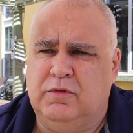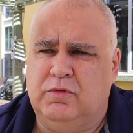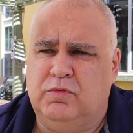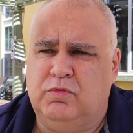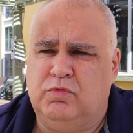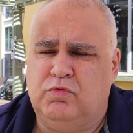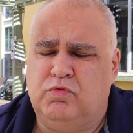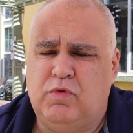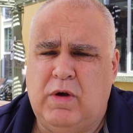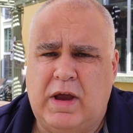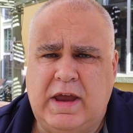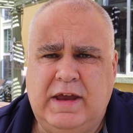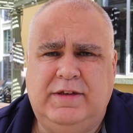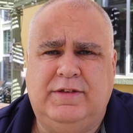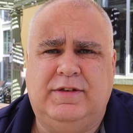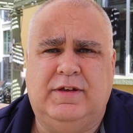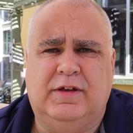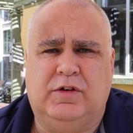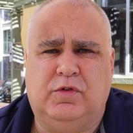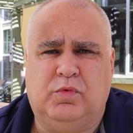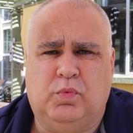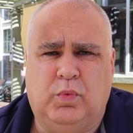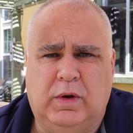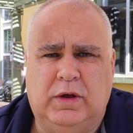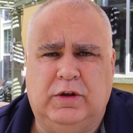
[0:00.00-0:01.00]
rate
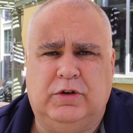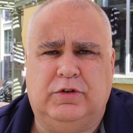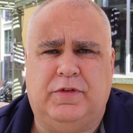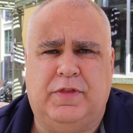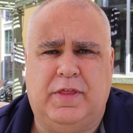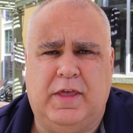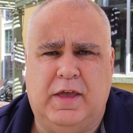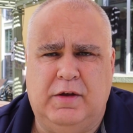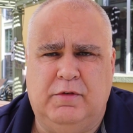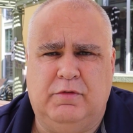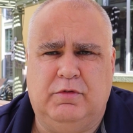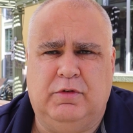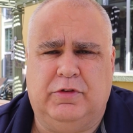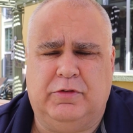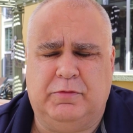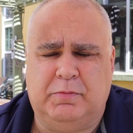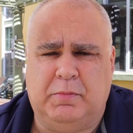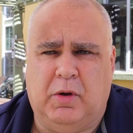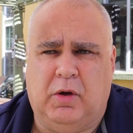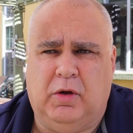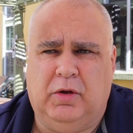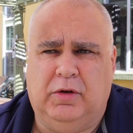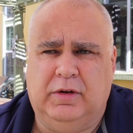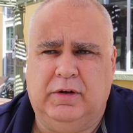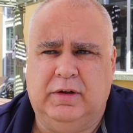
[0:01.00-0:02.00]
at which they
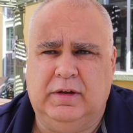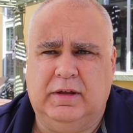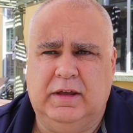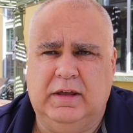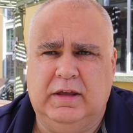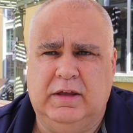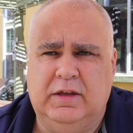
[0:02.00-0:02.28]
respond